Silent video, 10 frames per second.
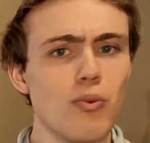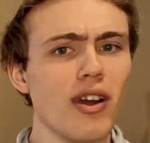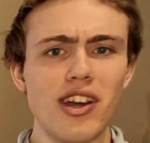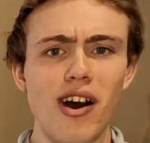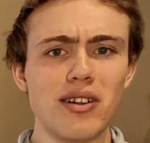
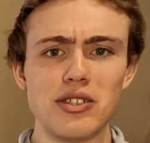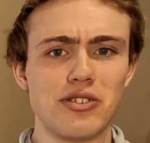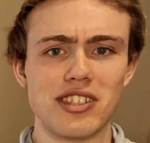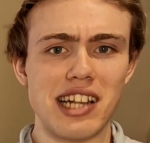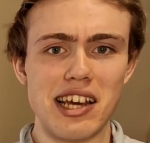why can't you
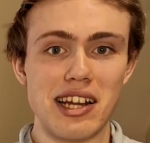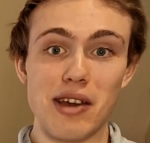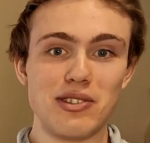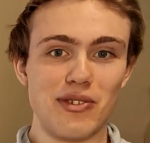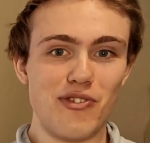just learn
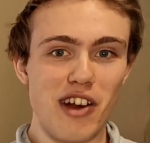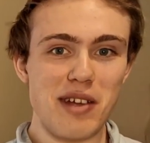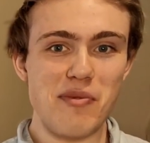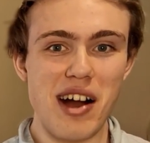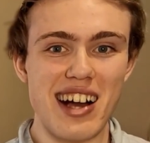loads of
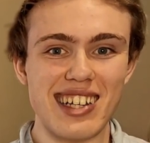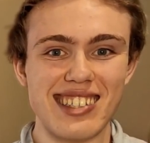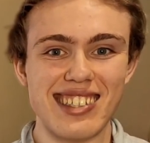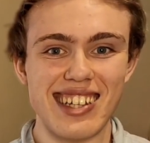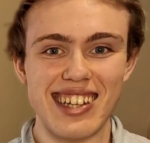
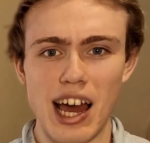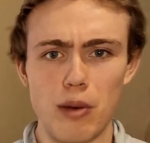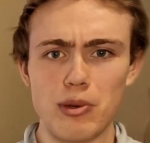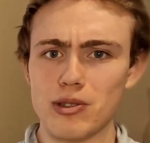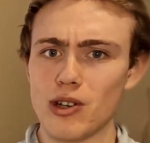frameworks that can
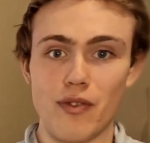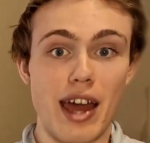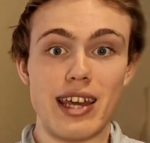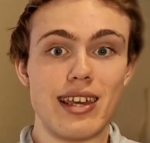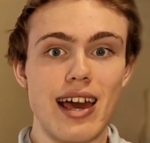help you solve
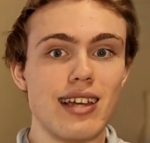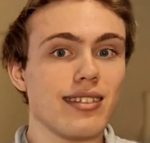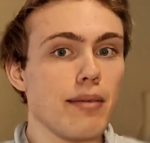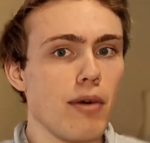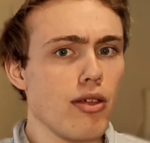any case
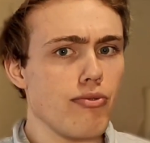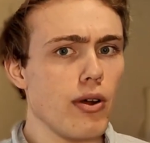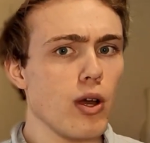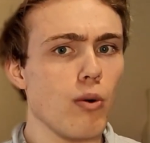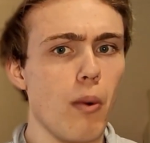they might throw
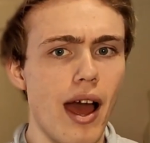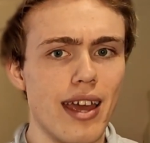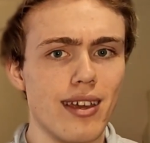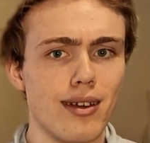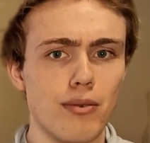your
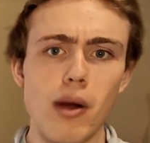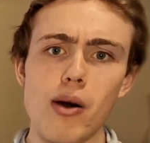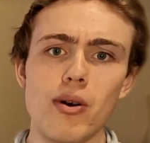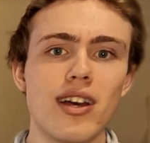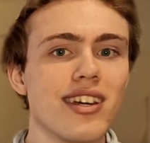way?
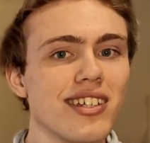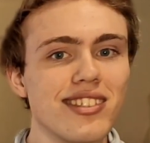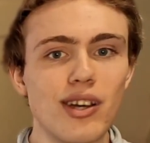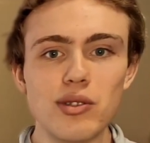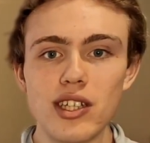Well,
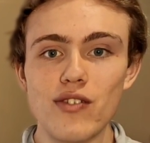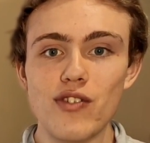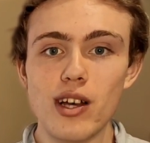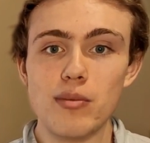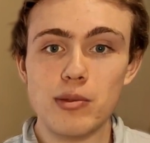consulting
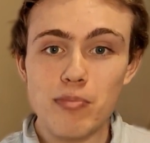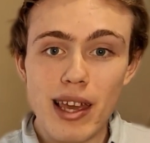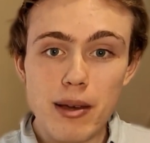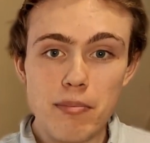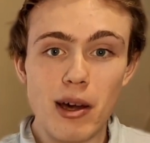firms
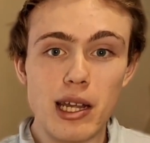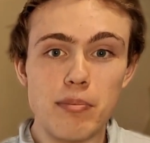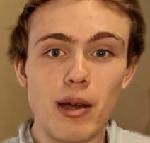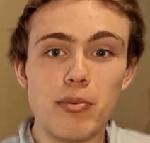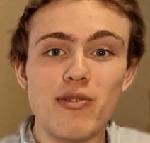make money
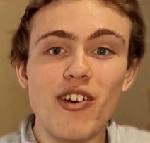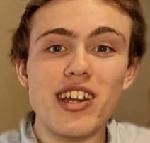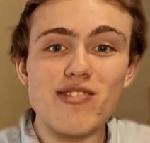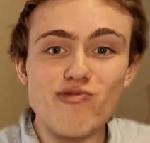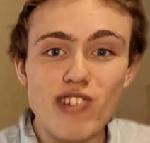by providing